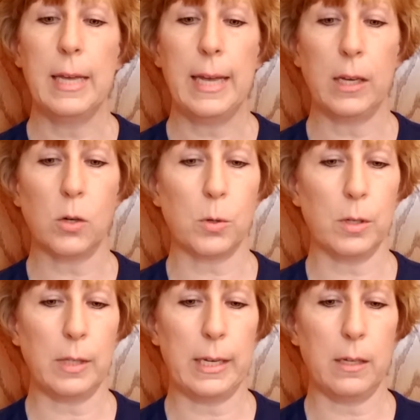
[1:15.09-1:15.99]
and
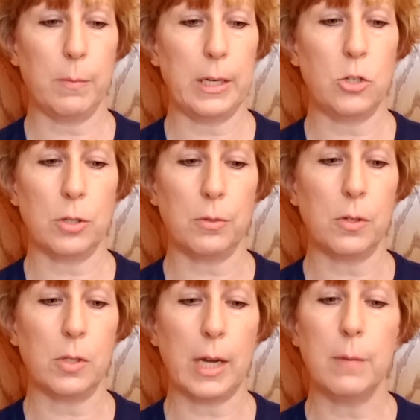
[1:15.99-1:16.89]
correlated my
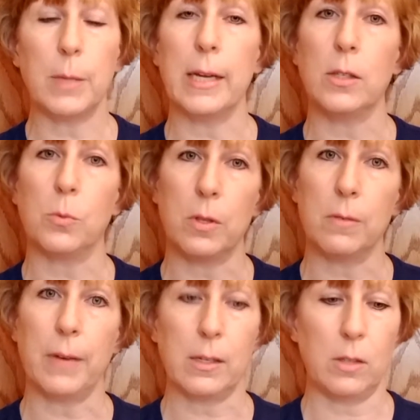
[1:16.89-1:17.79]
children's timelines with their
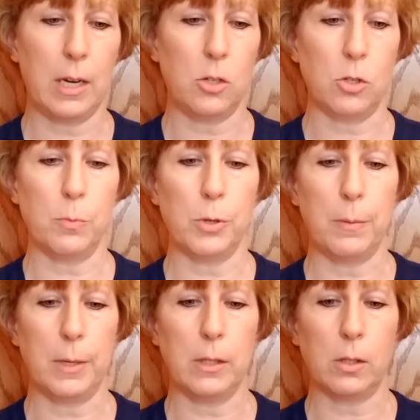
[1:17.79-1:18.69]
vaccination
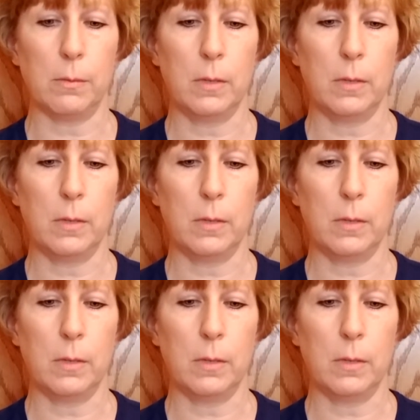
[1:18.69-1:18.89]
appointments.